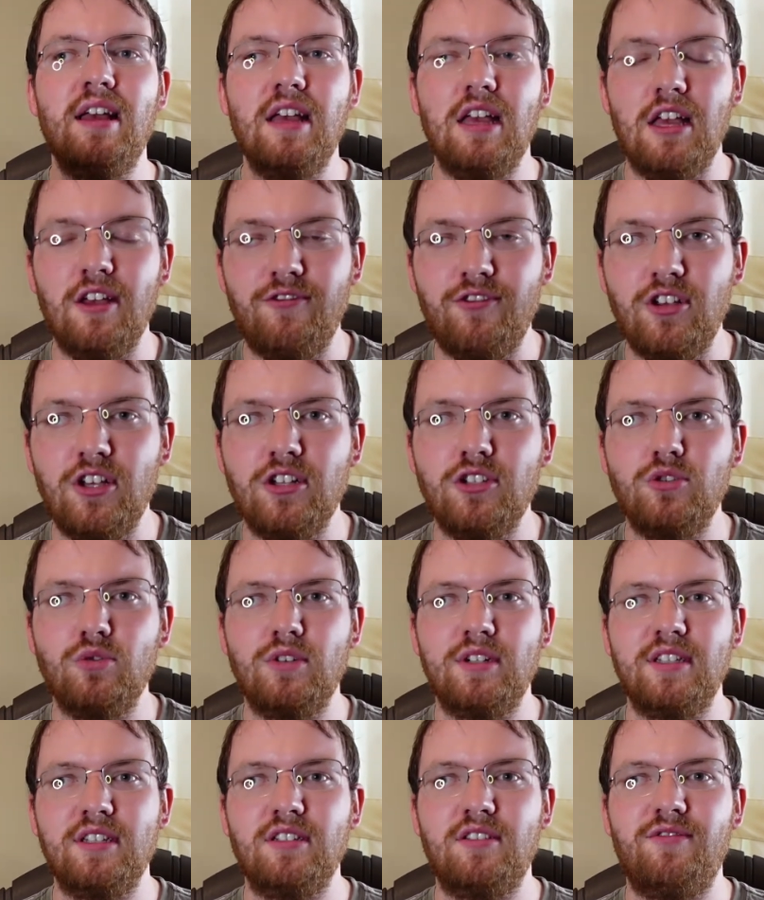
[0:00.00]
If you
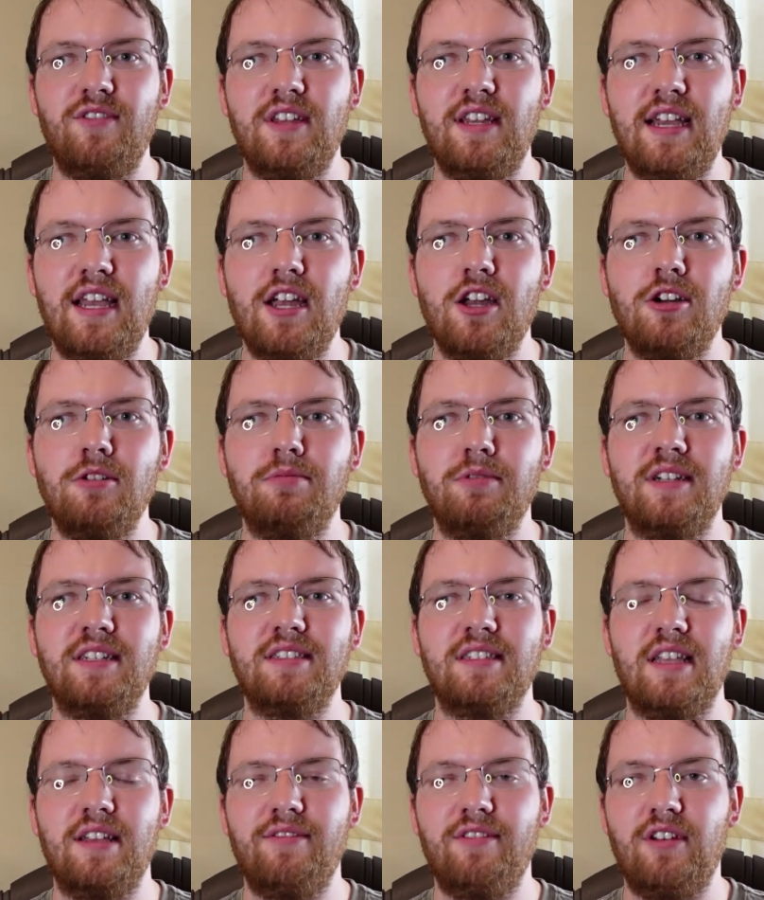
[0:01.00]
enjoyed this video,
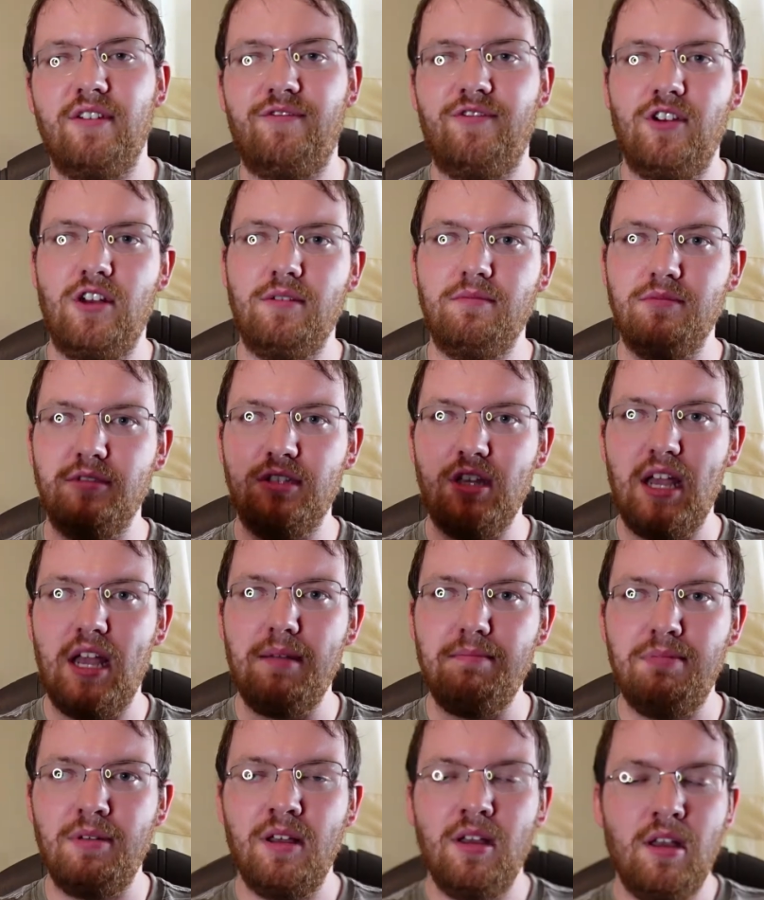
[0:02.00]
please give it a thumbs
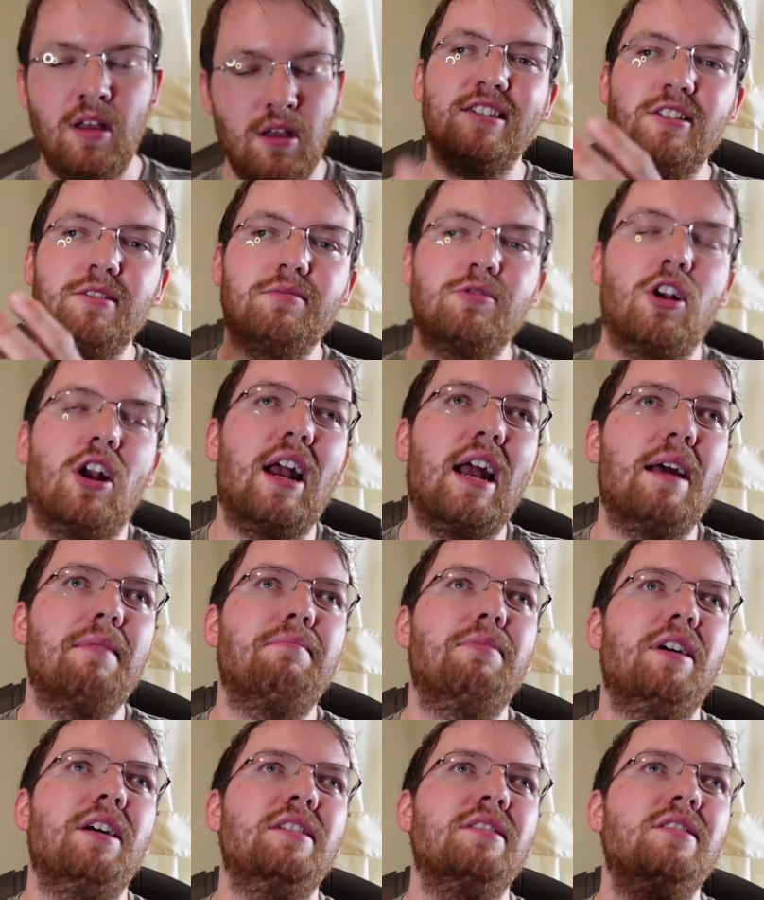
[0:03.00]
up the
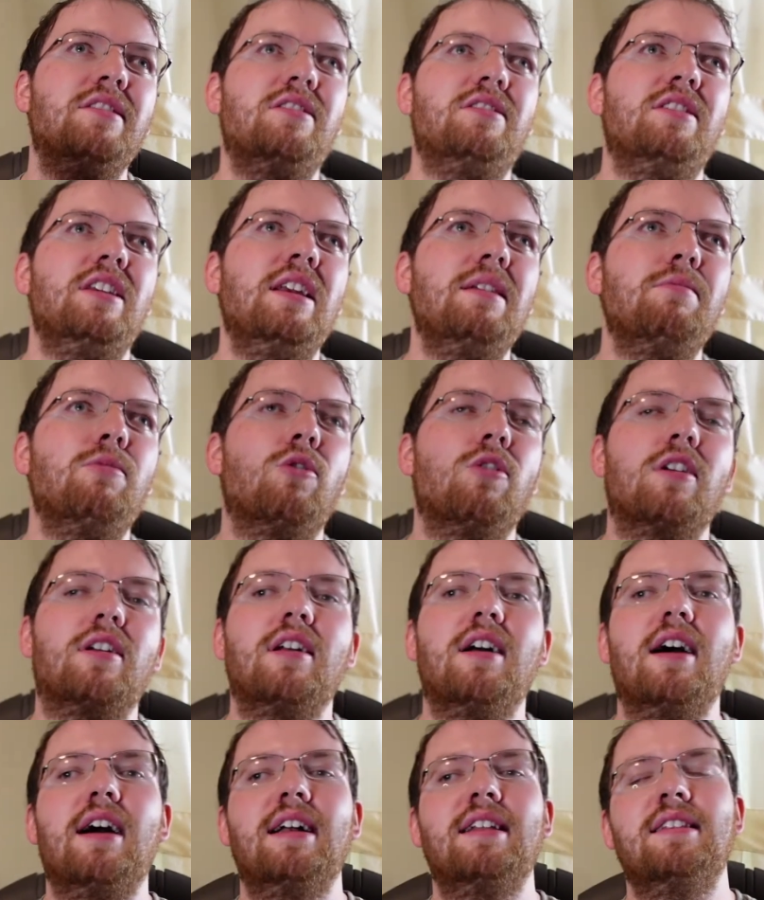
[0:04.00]
subscribe button to see more
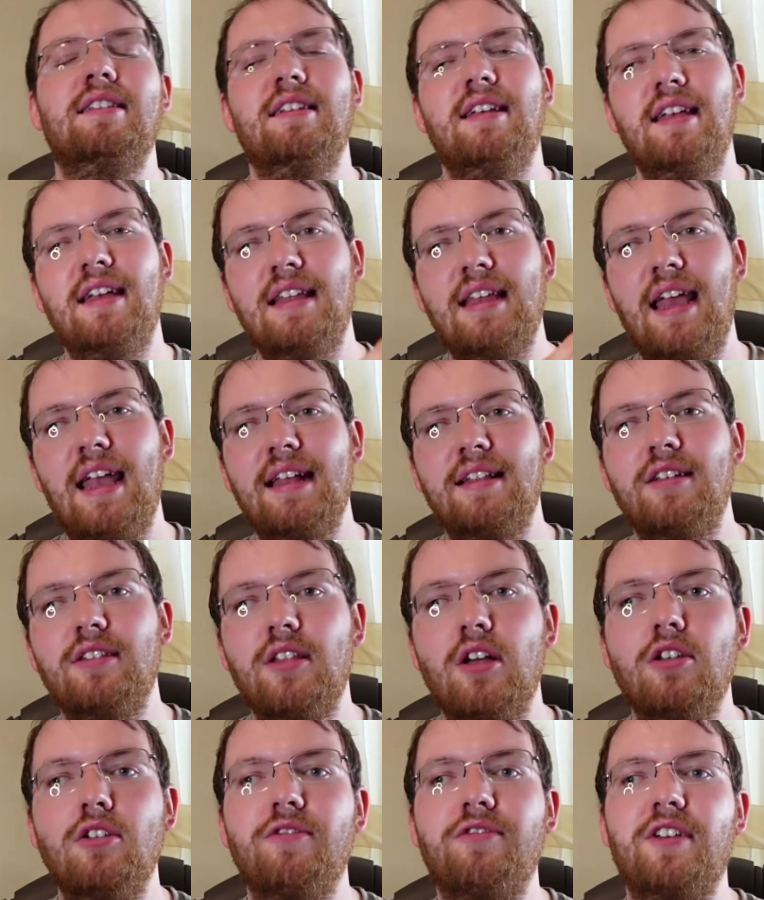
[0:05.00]
content and the
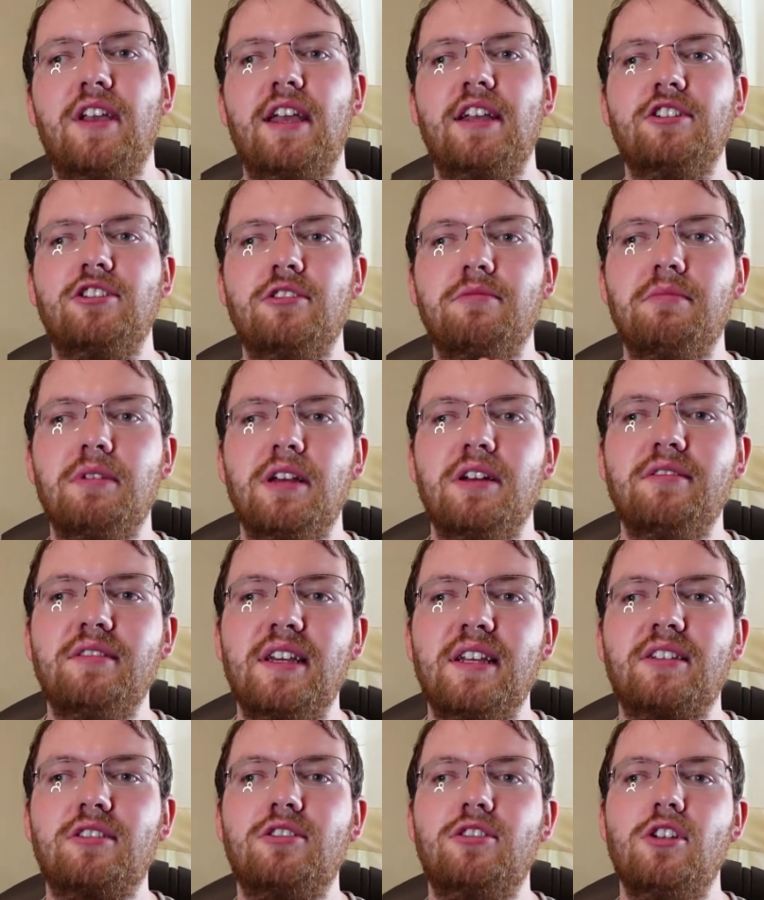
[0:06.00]
notification bell
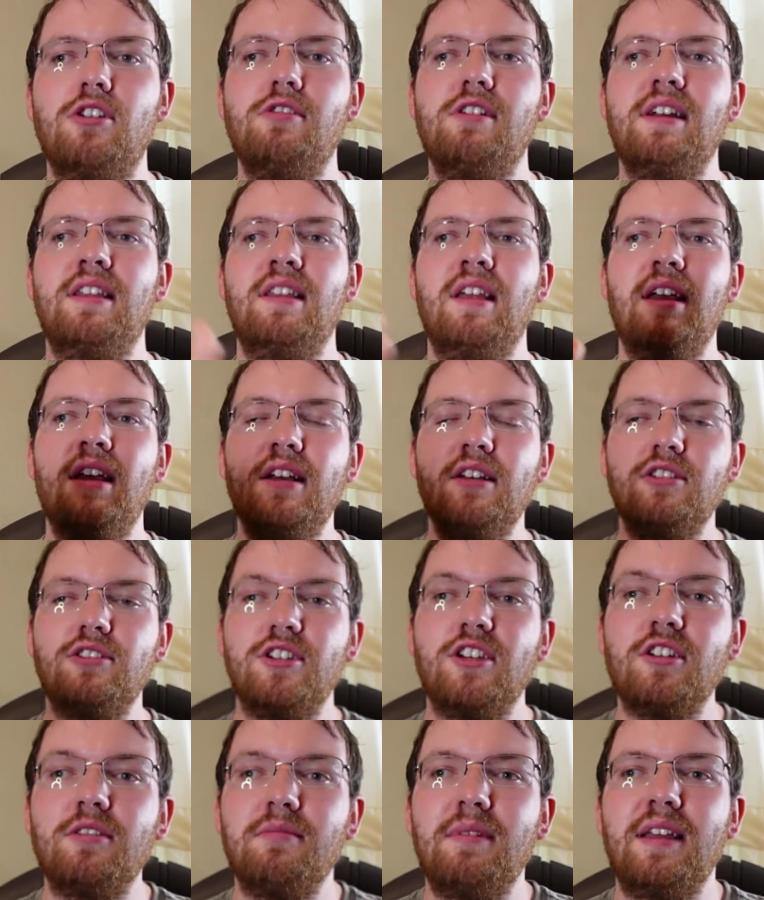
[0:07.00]
next to it
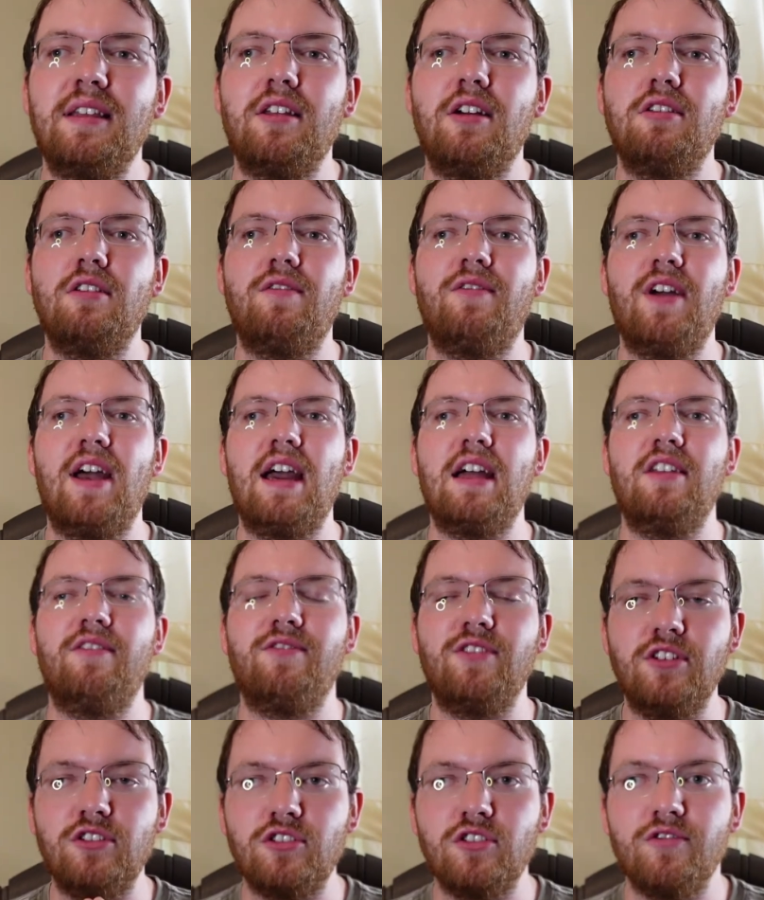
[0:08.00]
so you can be notified of
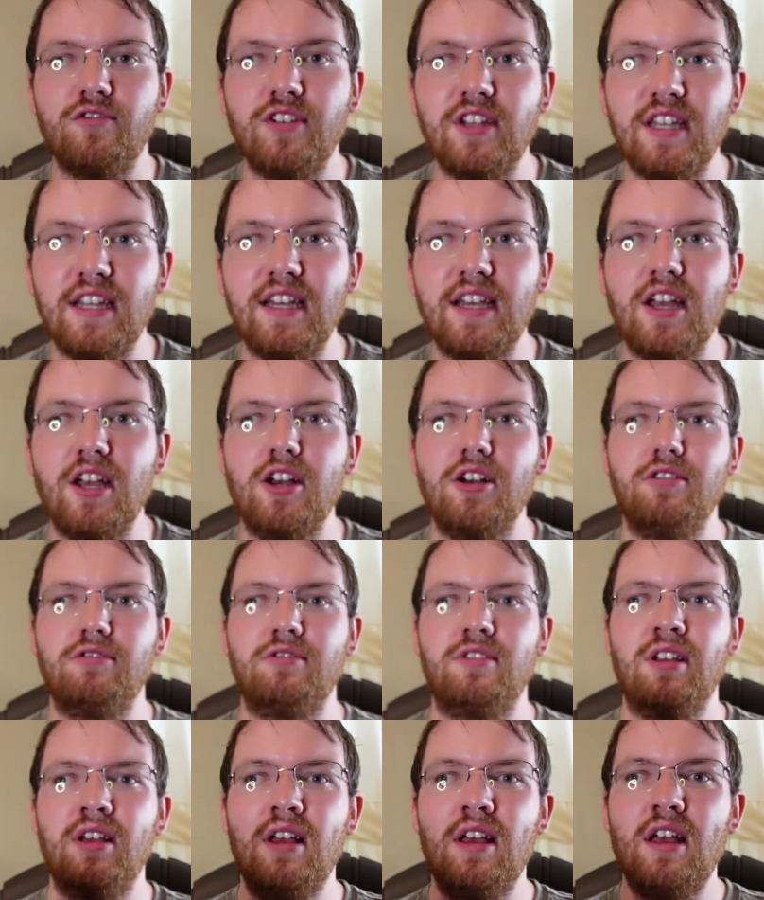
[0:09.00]
future
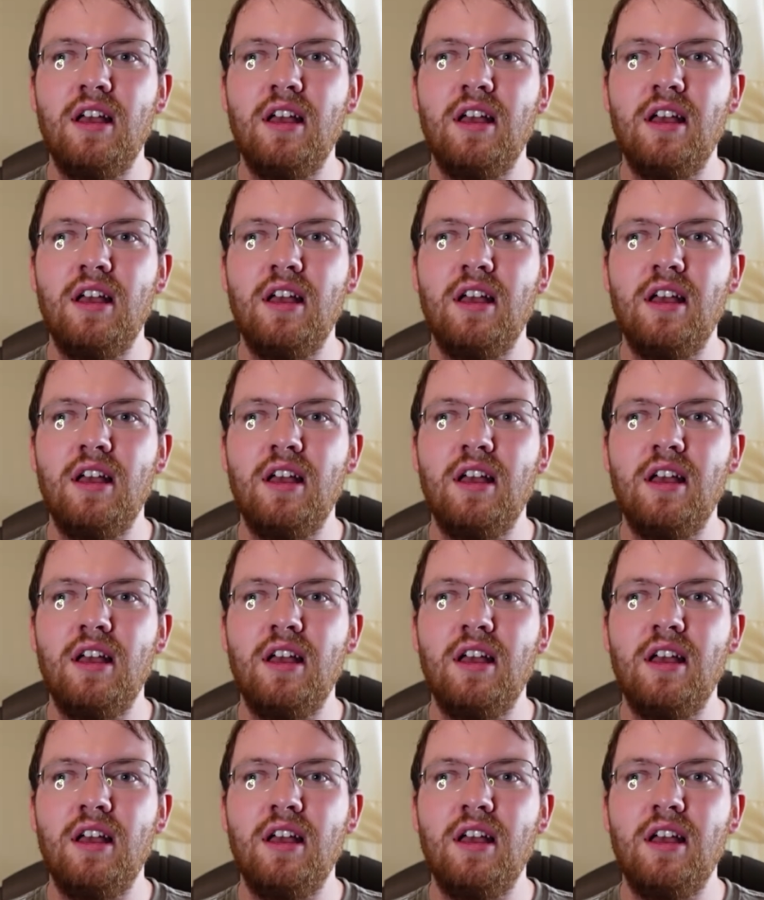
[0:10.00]
videos.